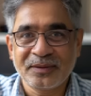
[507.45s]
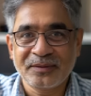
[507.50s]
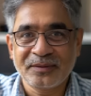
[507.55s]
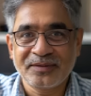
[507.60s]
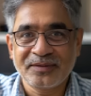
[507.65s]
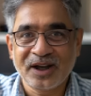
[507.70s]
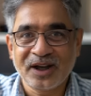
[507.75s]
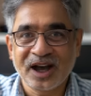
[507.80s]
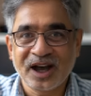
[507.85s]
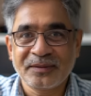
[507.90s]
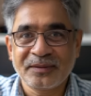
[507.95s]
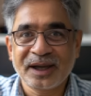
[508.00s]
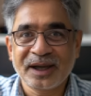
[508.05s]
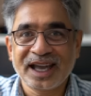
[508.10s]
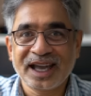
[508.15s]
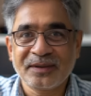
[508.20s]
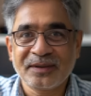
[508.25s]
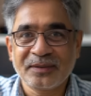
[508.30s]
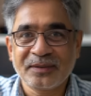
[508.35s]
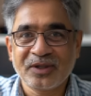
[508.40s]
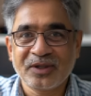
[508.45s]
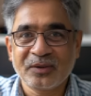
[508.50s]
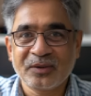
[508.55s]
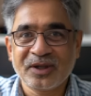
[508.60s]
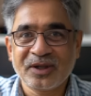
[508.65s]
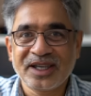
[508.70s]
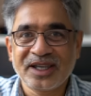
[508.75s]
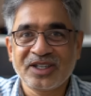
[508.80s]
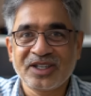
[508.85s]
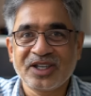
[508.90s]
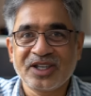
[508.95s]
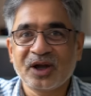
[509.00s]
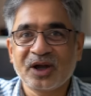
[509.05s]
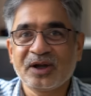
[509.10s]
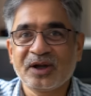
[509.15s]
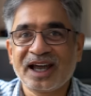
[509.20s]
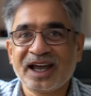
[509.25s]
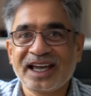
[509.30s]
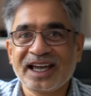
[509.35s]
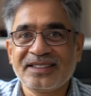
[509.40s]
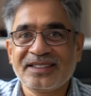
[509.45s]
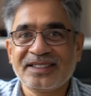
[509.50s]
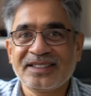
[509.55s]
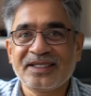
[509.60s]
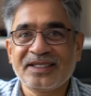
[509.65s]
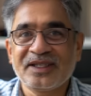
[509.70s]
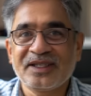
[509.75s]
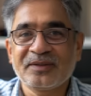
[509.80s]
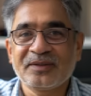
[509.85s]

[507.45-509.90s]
farm animals really showcases a